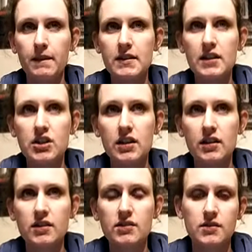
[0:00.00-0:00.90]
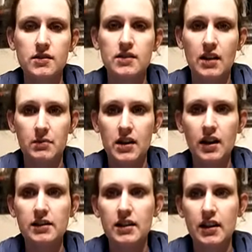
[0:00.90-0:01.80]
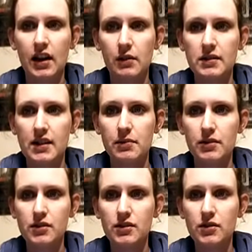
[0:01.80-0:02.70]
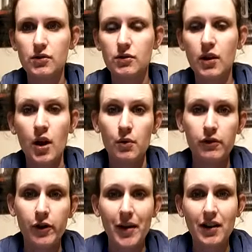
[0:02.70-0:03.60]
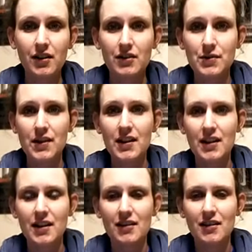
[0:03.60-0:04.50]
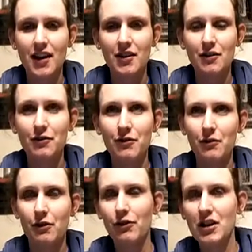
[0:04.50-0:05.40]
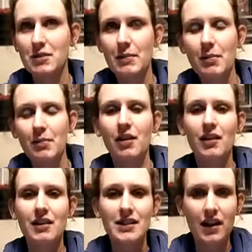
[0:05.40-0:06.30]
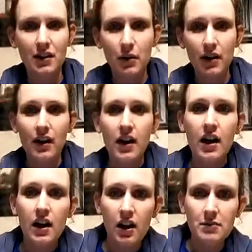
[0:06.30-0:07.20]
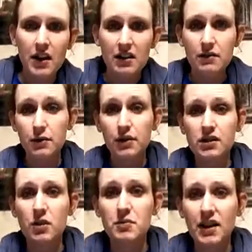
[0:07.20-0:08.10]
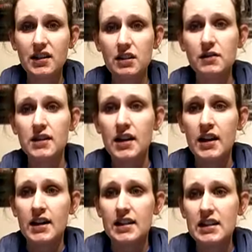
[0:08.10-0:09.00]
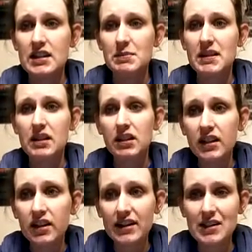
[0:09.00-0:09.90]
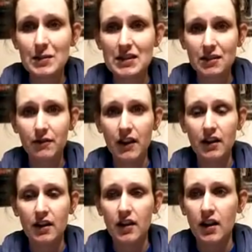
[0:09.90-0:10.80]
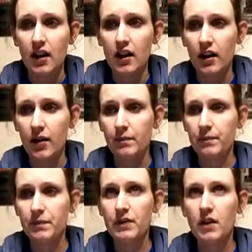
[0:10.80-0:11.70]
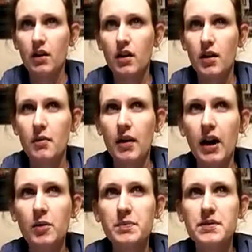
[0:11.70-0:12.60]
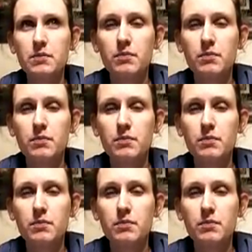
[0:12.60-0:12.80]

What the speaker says: teaching a certain subject, and I was able to refer back to this reading and kind of refresh my memory on exactly what objectives were. So objectives need to be clear and specific. It helps